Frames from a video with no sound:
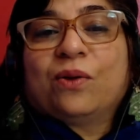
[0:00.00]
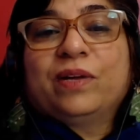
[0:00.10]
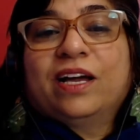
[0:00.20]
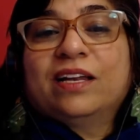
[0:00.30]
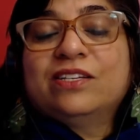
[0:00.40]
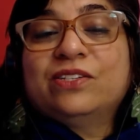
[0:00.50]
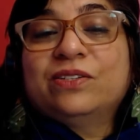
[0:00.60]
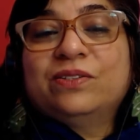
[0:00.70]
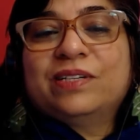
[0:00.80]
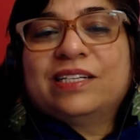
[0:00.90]
And all we
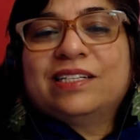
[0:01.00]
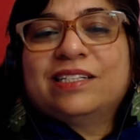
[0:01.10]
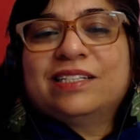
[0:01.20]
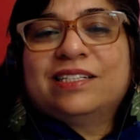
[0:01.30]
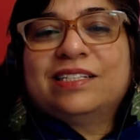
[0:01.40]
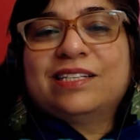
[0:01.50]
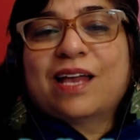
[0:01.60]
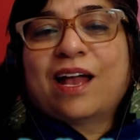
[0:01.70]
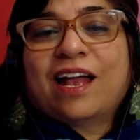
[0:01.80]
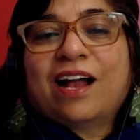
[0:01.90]
gotta do
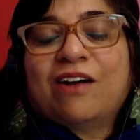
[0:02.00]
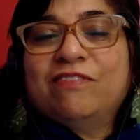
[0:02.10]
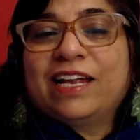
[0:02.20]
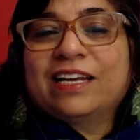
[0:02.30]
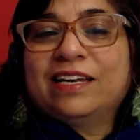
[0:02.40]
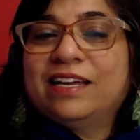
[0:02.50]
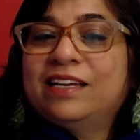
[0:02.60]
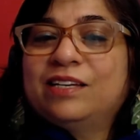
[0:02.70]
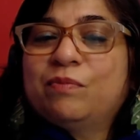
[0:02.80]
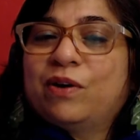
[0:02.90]
is
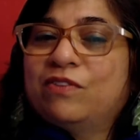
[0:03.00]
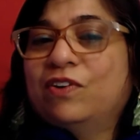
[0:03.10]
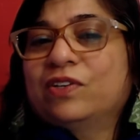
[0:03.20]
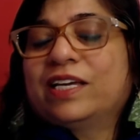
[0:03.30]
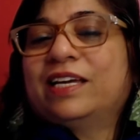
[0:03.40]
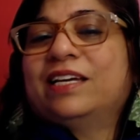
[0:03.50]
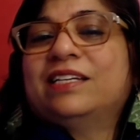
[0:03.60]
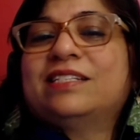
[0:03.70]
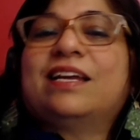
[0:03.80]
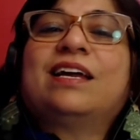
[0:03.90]
awaken it,
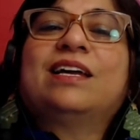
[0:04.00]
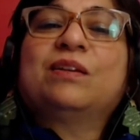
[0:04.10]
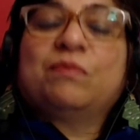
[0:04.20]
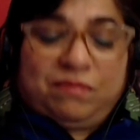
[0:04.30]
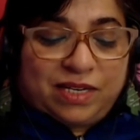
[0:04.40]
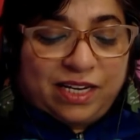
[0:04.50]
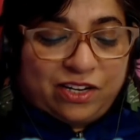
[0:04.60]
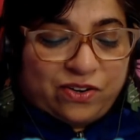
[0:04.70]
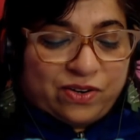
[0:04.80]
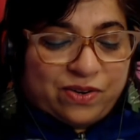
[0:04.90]
provoke it,
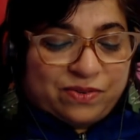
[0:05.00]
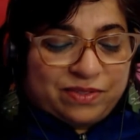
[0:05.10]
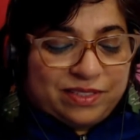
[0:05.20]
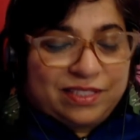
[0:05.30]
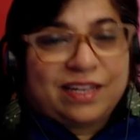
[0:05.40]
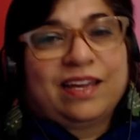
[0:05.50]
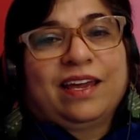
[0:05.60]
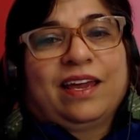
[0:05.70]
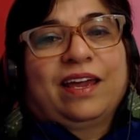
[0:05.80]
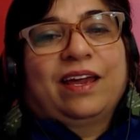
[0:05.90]
and make it our own.